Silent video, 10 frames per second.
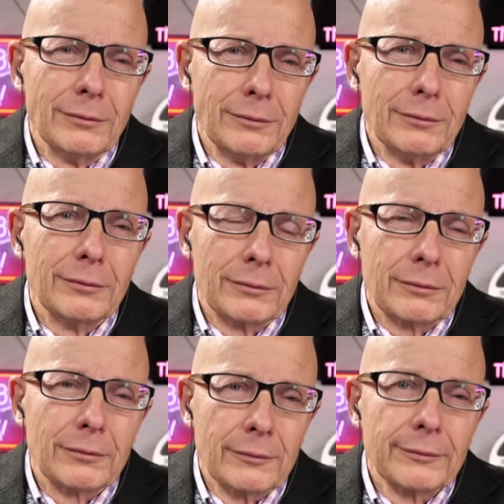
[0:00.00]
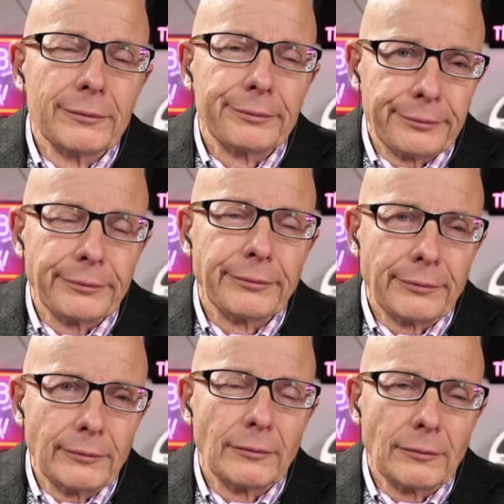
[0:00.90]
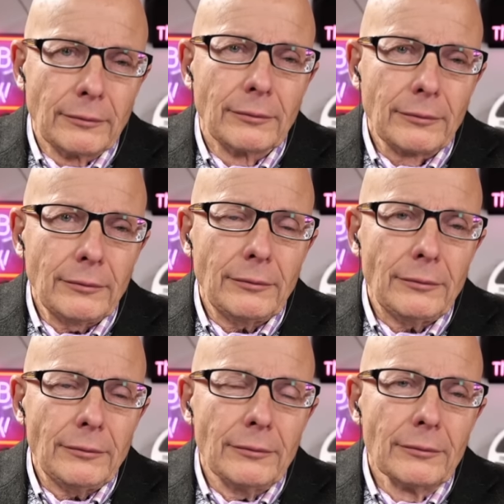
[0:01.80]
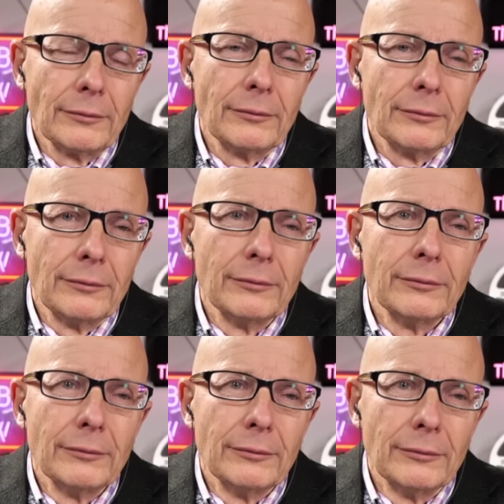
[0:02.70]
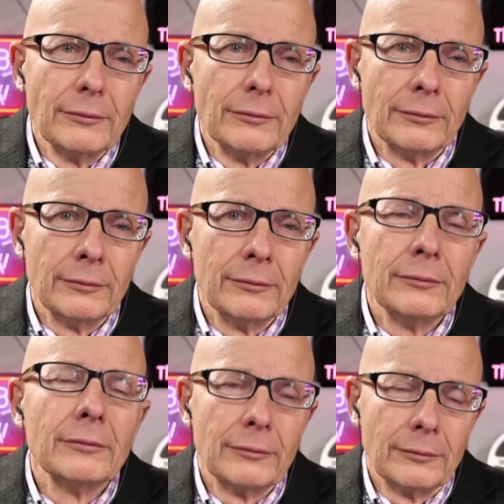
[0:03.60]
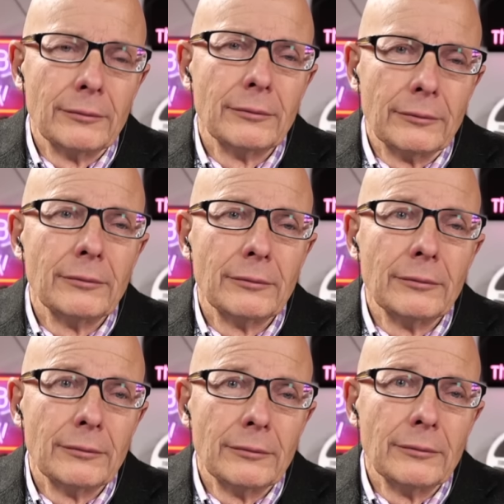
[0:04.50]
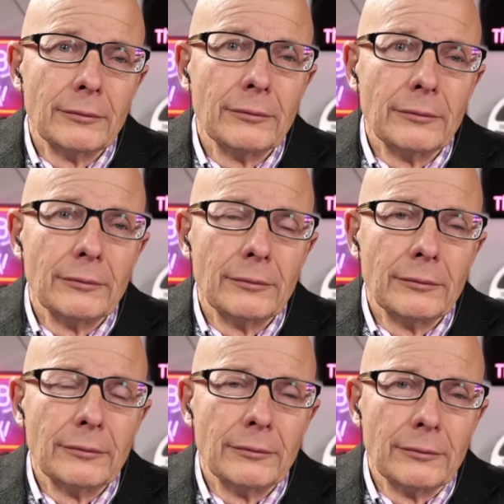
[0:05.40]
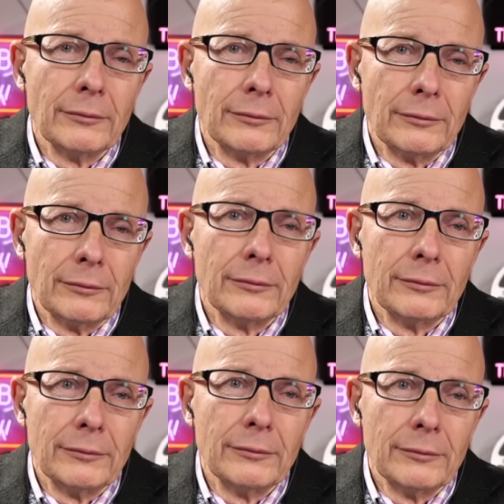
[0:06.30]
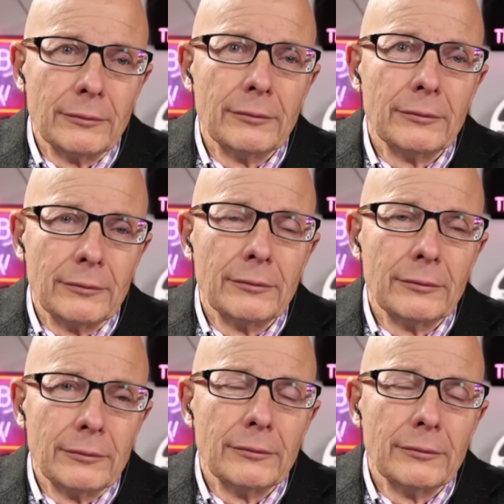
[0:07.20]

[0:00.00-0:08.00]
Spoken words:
(silent)